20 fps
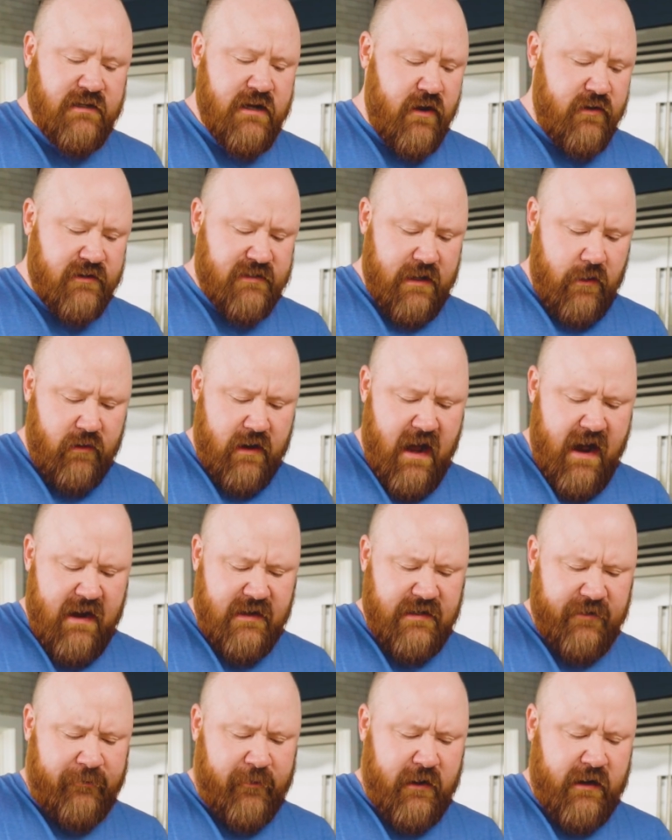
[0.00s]
notice they were kind of
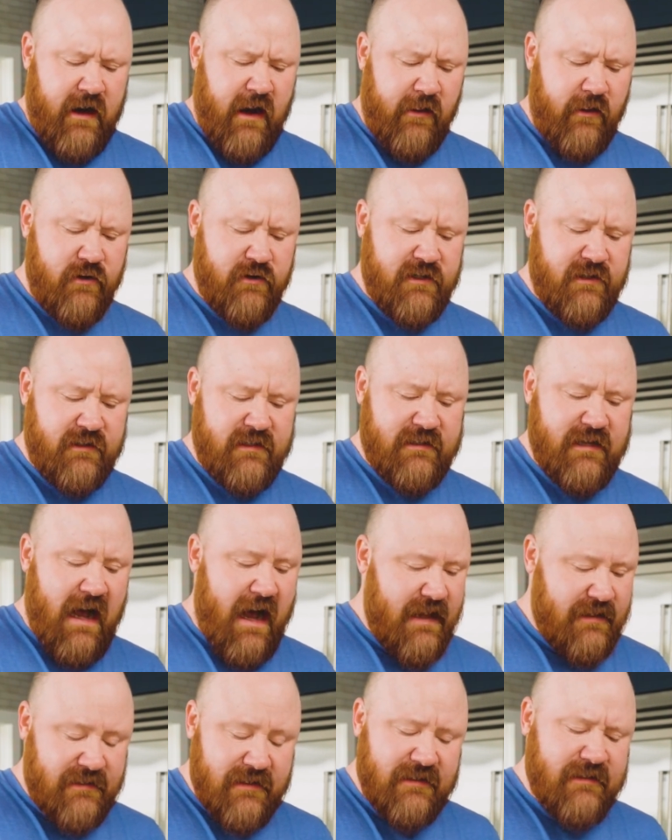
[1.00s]
different colors and
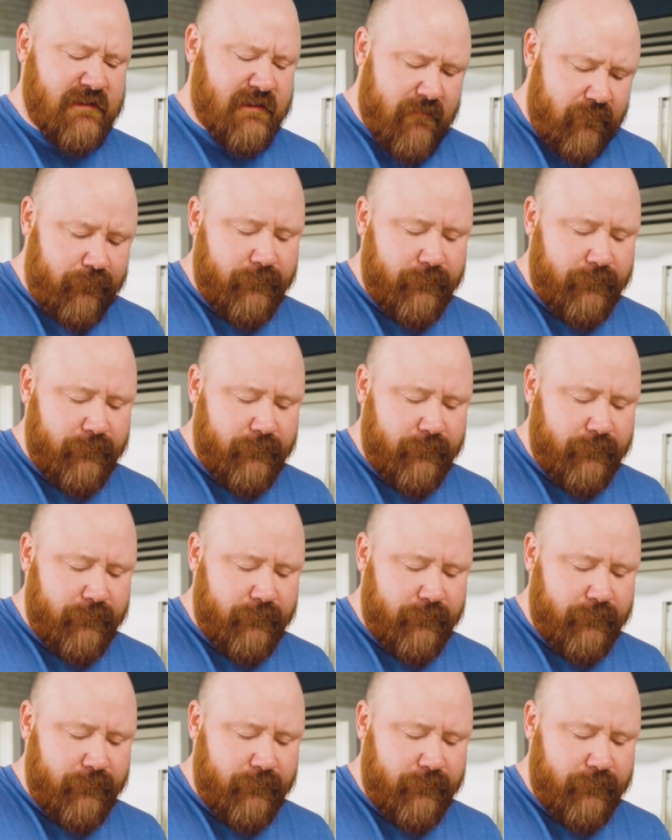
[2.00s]
sizes.